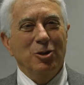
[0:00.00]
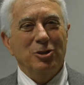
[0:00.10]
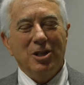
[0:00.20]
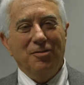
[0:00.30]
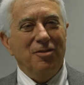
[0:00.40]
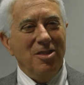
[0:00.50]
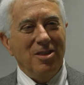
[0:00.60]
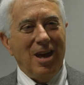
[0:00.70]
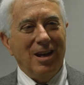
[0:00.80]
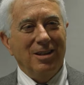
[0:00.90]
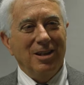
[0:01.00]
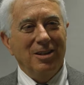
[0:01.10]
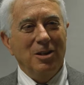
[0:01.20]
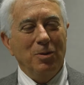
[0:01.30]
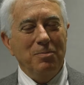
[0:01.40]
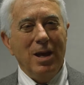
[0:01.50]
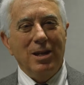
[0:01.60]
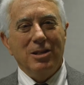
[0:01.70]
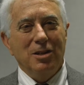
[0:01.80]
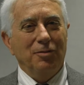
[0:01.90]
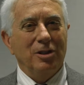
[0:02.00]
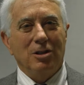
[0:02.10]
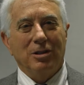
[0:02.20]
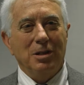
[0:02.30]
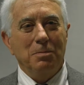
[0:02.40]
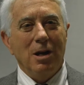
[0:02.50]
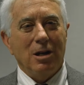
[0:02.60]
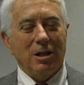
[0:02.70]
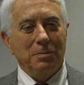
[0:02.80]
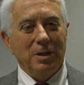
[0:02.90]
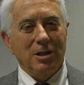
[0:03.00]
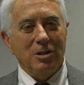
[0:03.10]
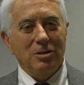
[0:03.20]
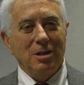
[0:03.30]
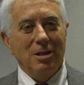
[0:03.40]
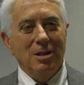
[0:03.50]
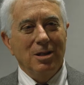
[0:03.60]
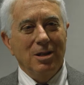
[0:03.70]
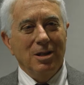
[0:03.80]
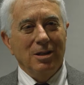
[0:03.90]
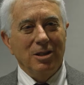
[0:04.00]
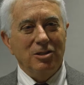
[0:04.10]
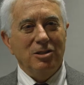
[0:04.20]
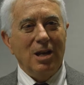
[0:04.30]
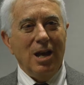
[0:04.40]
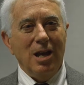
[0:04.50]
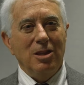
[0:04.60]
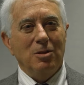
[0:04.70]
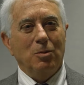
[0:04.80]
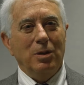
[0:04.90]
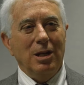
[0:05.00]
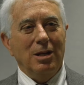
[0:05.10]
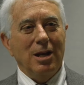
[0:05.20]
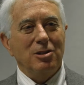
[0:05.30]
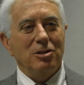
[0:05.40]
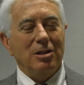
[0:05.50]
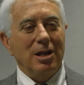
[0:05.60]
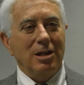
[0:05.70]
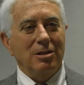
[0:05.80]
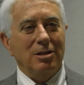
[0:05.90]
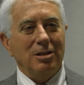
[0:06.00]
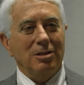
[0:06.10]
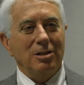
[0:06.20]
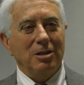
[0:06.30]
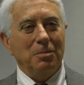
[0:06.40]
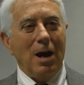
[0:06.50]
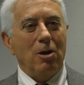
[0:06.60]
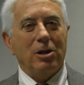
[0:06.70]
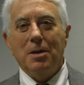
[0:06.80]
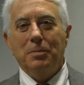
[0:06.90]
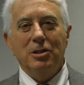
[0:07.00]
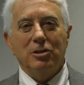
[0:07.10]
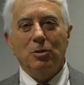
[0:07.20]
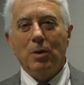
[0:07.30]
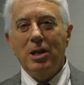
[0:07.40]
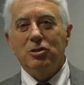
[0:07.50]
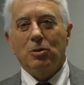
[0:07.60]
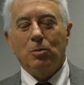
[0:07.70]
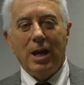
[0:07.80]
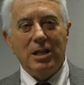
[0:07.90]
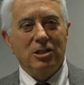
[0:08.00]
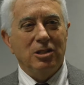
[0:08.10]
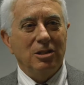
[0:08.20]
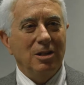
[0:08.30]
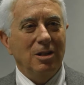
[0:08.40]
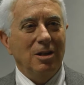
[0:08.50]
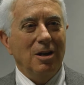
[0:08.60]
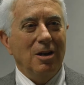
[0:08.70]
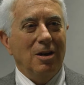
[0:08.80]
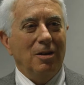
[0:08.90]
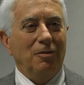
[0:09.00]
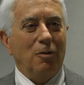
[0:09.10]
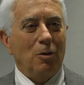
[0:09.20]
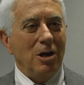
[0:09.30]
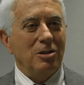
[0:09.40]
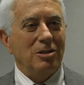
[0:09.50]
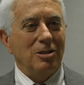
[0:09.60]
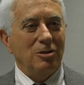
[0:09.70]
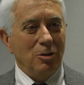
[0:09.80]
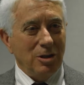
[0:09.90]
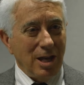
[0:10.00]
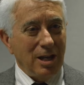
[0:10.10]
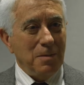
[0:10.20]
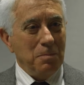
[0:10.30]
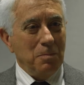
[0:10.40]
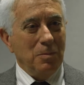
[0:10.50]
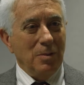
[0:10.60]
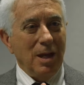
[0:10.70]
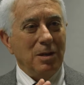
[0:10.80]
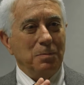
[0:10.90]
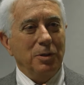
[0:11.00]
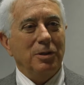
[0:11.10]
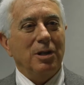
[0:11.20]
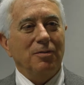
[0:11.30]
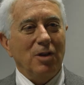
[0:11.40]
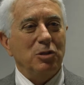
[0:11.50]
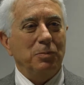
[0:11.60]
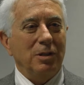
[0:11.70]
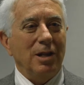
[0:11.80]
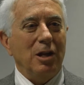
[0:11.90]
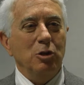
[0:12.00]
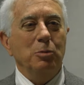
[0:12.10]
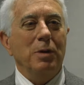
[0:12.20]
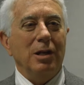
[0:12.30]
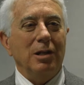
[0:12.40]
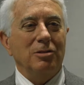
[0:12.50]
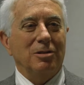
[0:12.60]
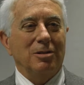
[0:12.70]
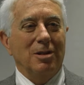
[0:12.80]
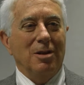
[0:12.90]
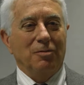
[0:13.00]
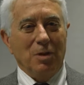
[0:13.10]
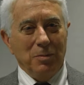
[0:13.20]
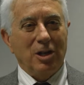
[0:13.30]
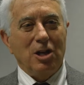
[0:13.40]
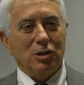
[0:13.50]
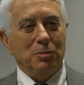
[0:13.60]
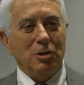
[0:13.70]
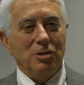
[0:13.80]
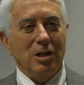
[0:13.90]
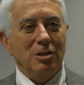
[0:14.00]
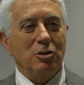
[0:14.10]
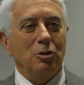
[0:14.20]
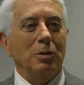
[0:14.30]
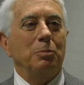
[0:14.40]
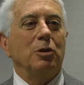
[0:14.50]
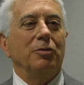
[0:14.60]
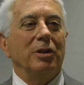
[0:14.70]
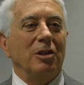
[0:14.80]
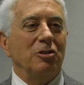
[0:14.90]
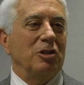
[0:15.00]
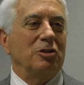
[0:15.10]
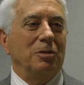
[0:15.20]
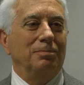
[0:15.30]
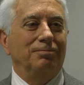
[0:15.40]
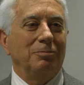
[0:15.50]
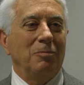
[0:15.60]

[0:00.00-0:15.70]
Who's going to fund that? And then we've made it difficult in America because let's say that we legislate that the power companies can raise the rates for us so that they can put their investment of that new monies from the customers into improving their system.